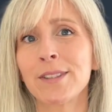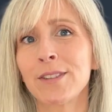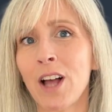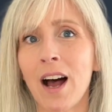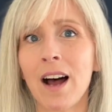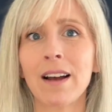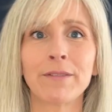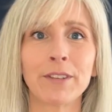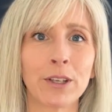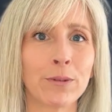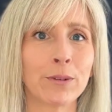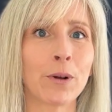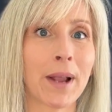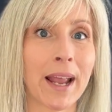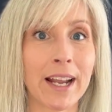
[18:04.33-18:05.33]
lot, view,
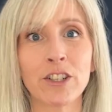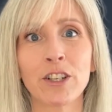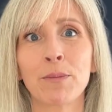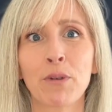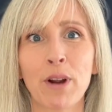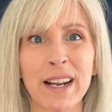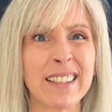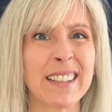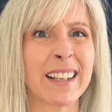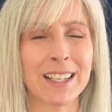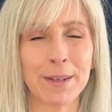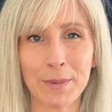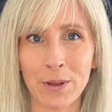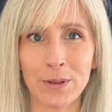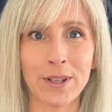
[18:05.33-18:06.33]
location, pricing,
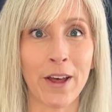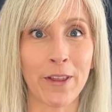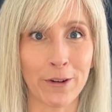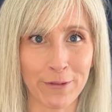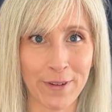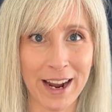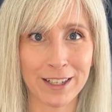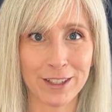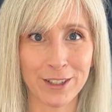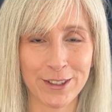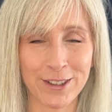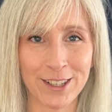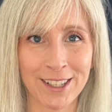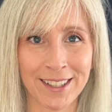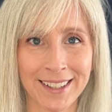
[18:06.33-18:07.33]
some of those other
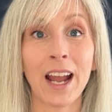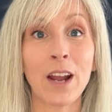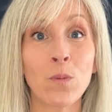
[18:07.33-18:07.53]
factors. I